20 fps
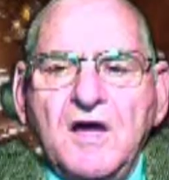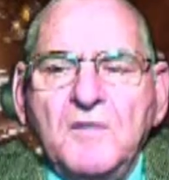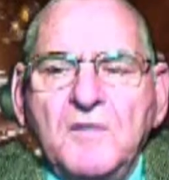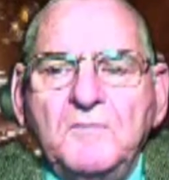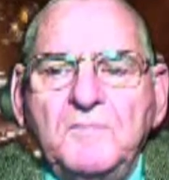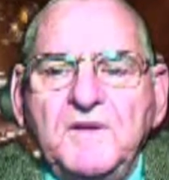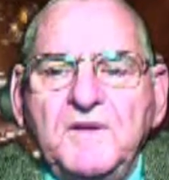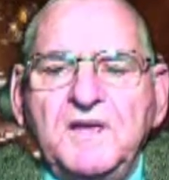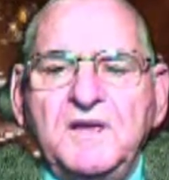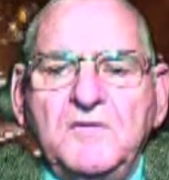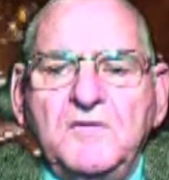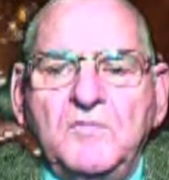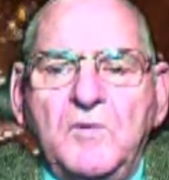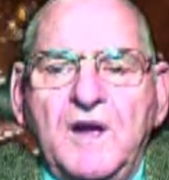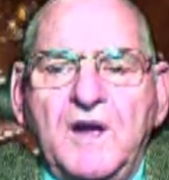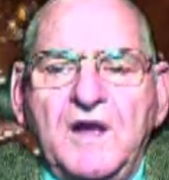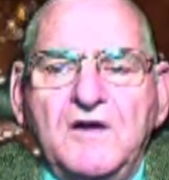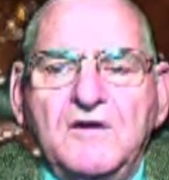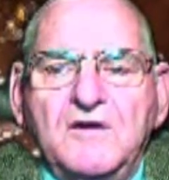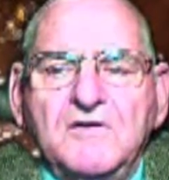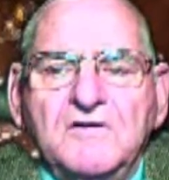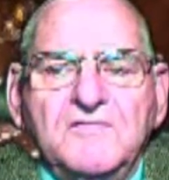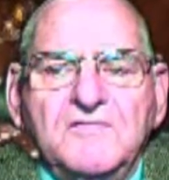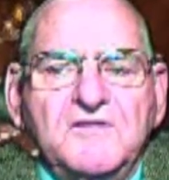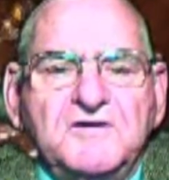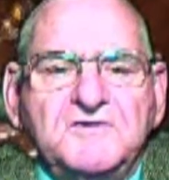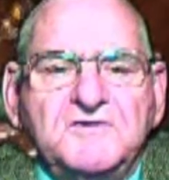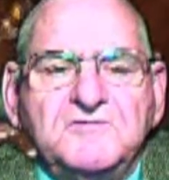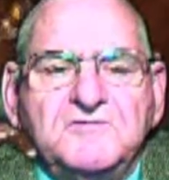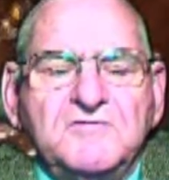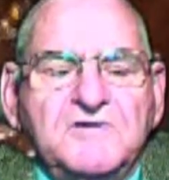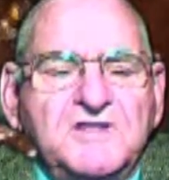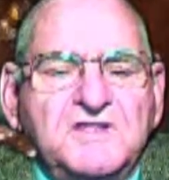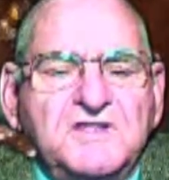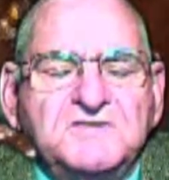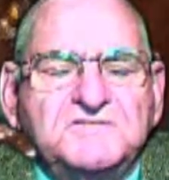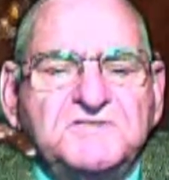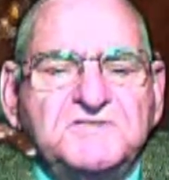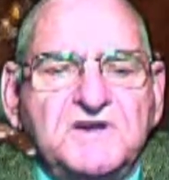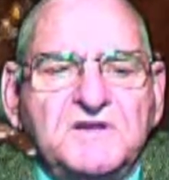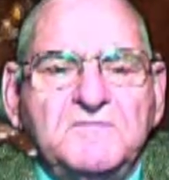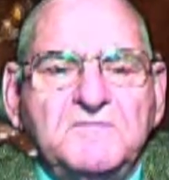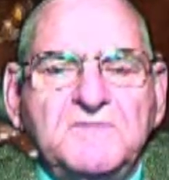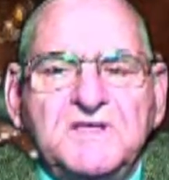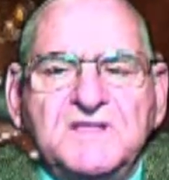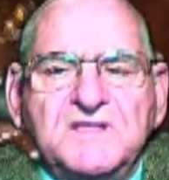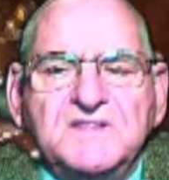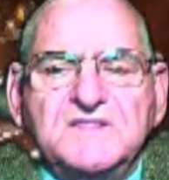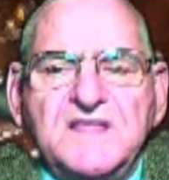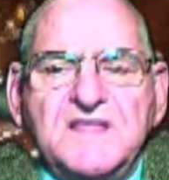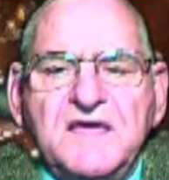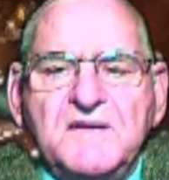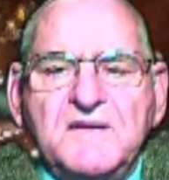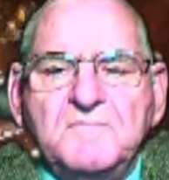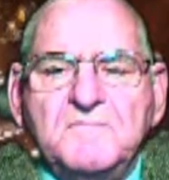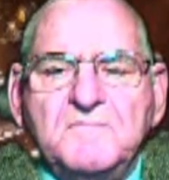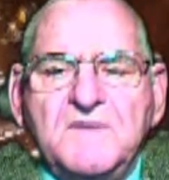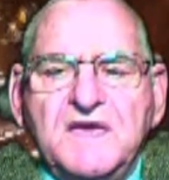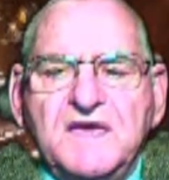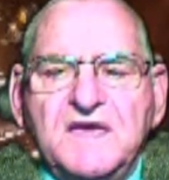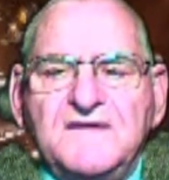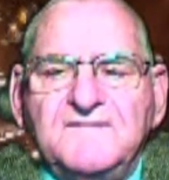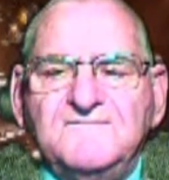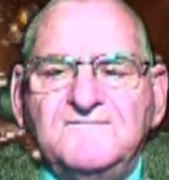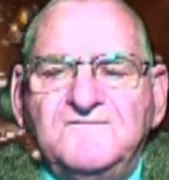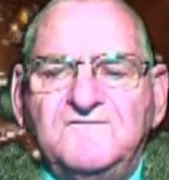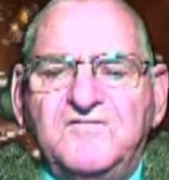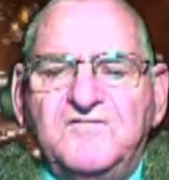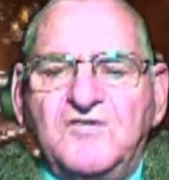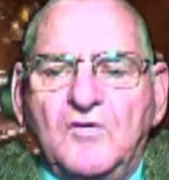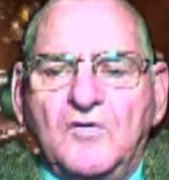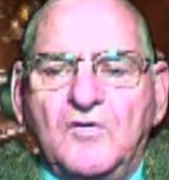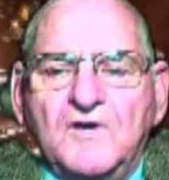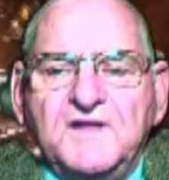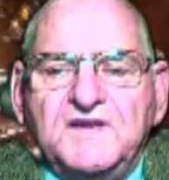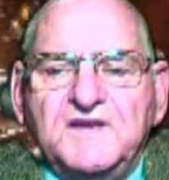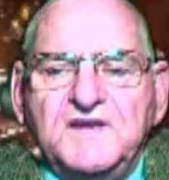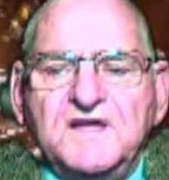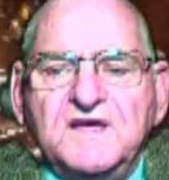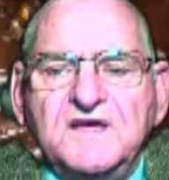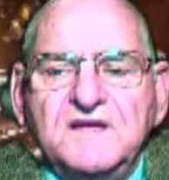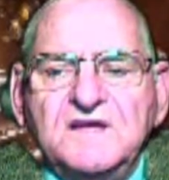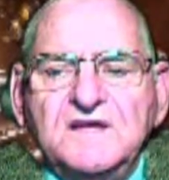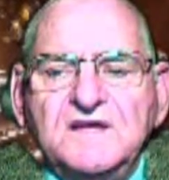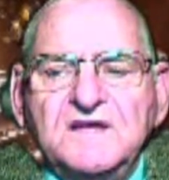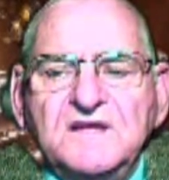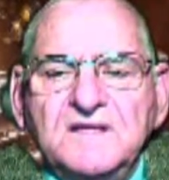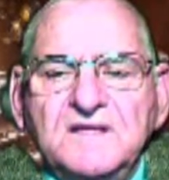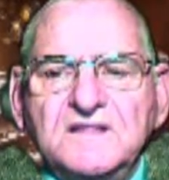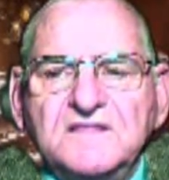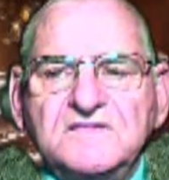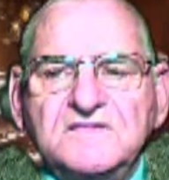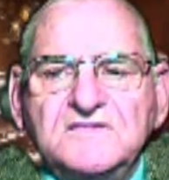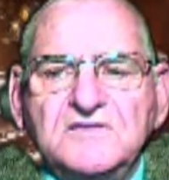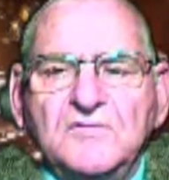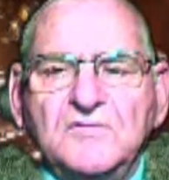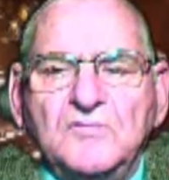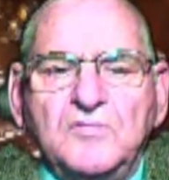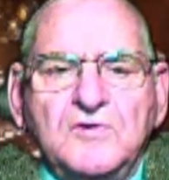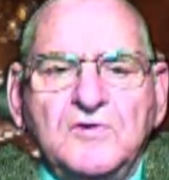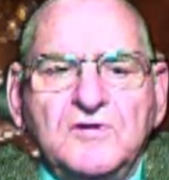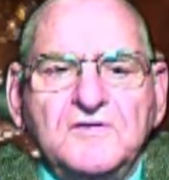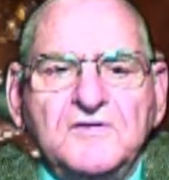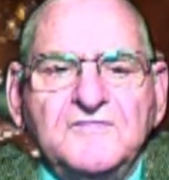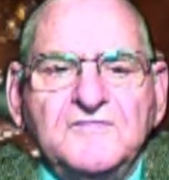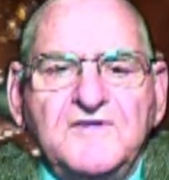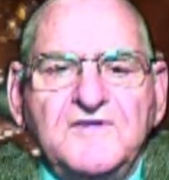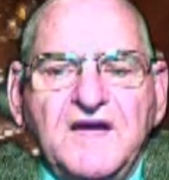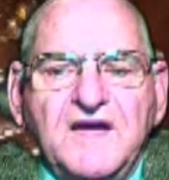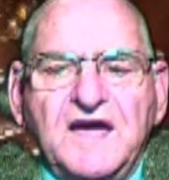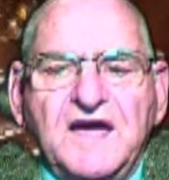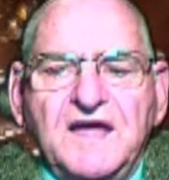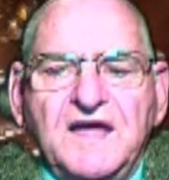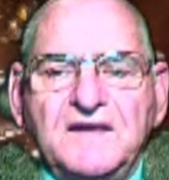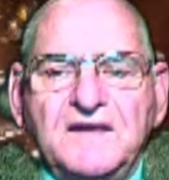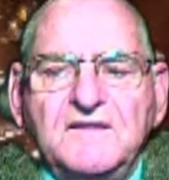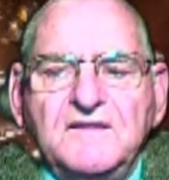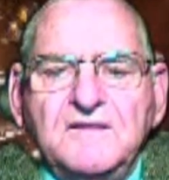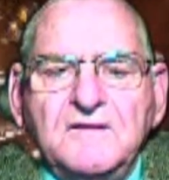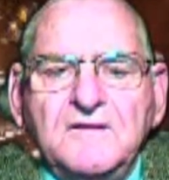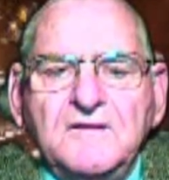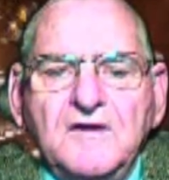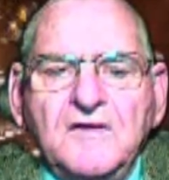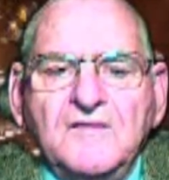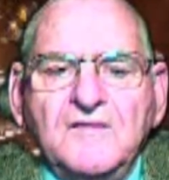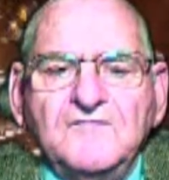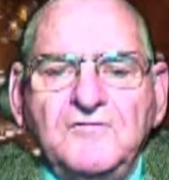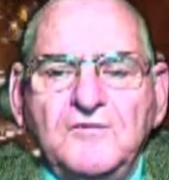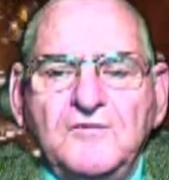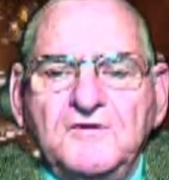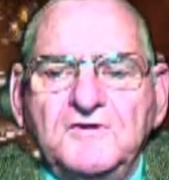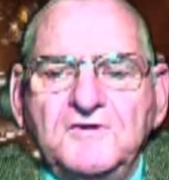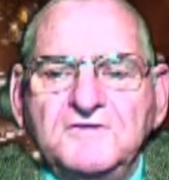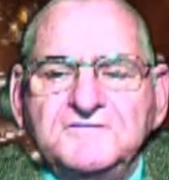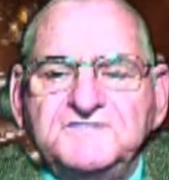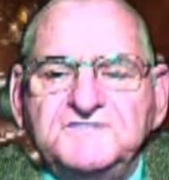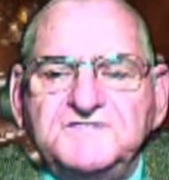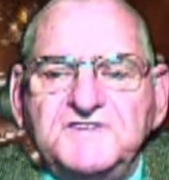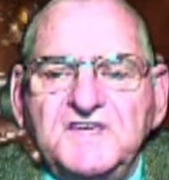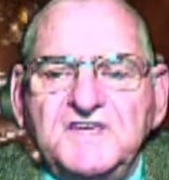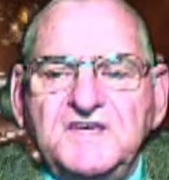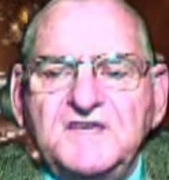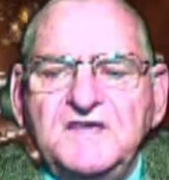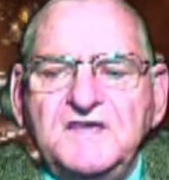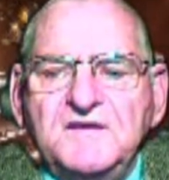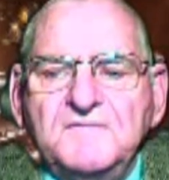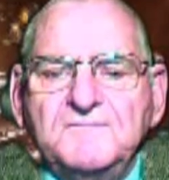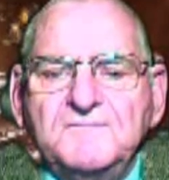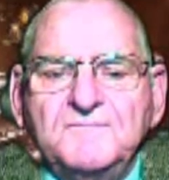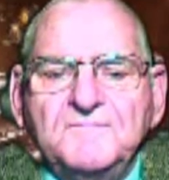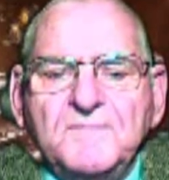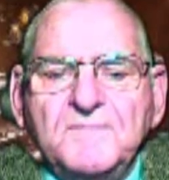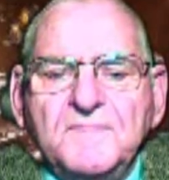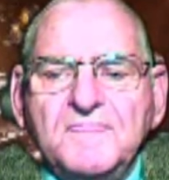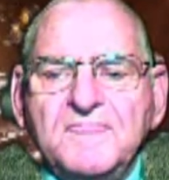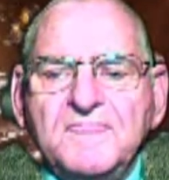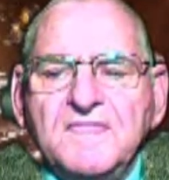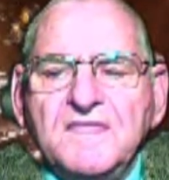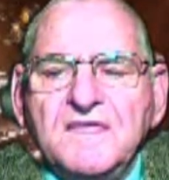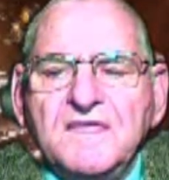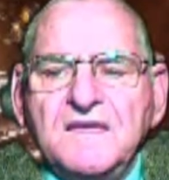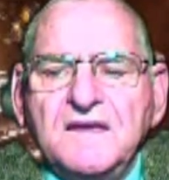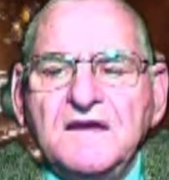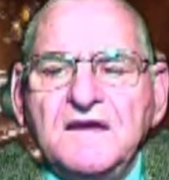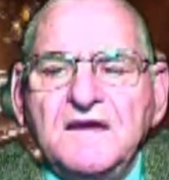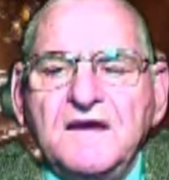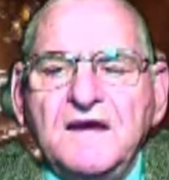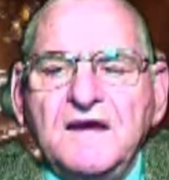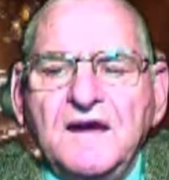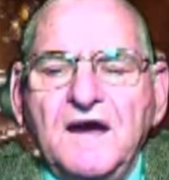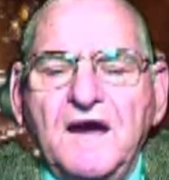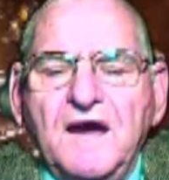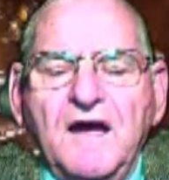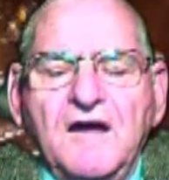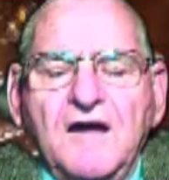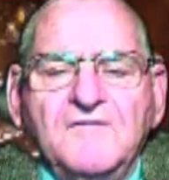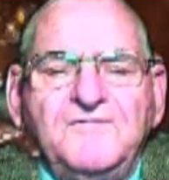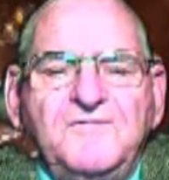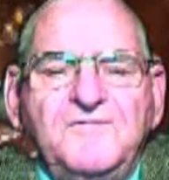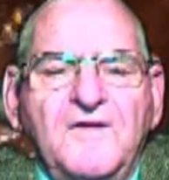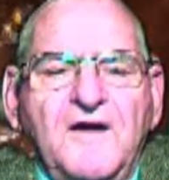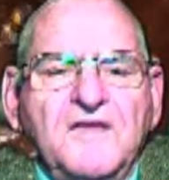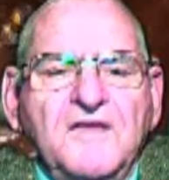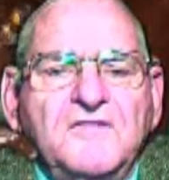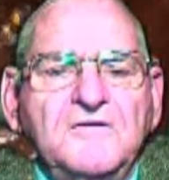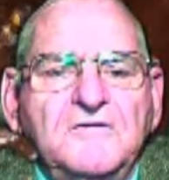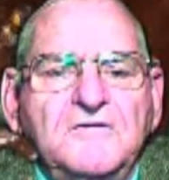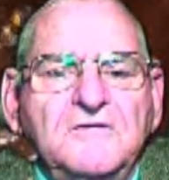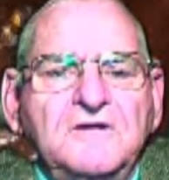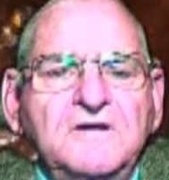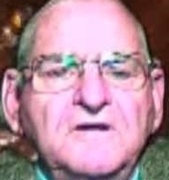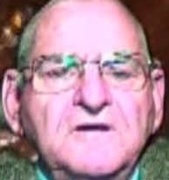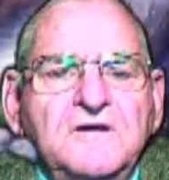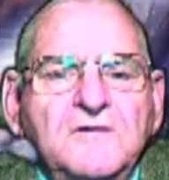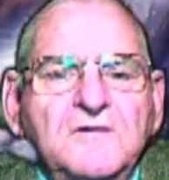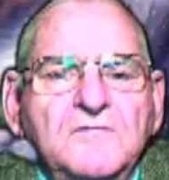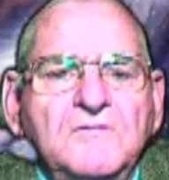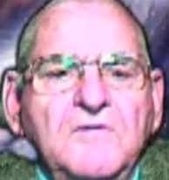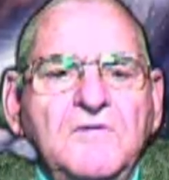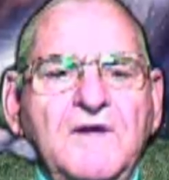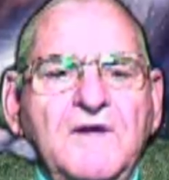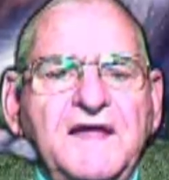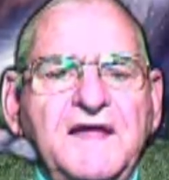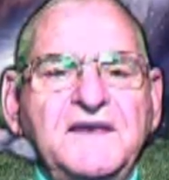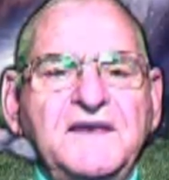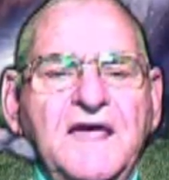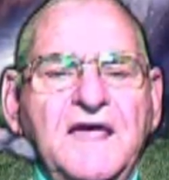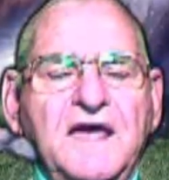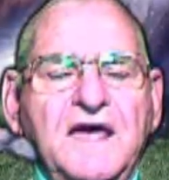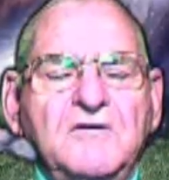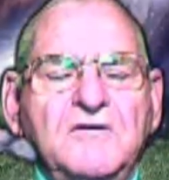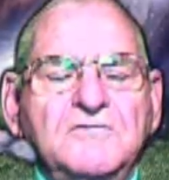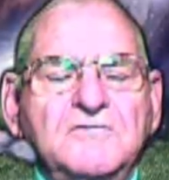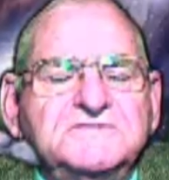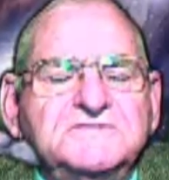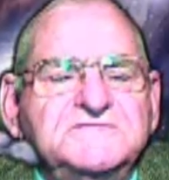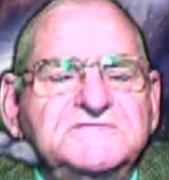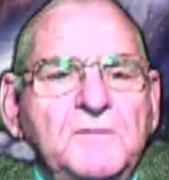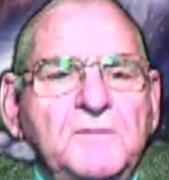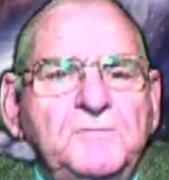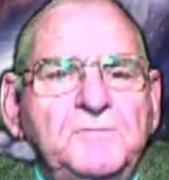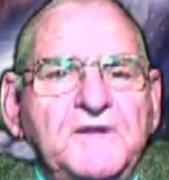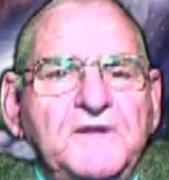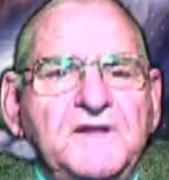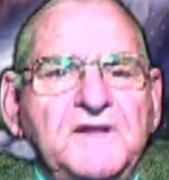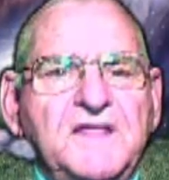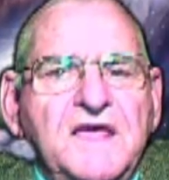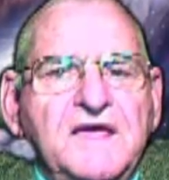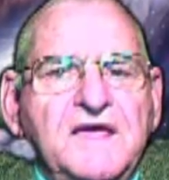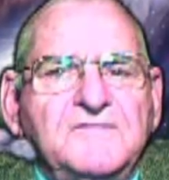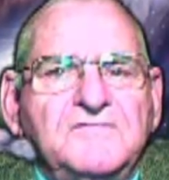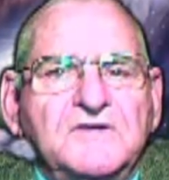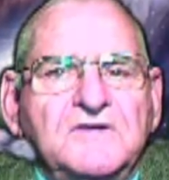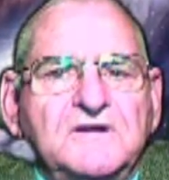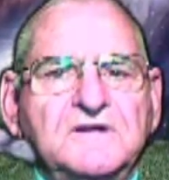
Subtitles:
Beware the tradition of men that make void the word of God. For you see, our Father right now is up in heaven,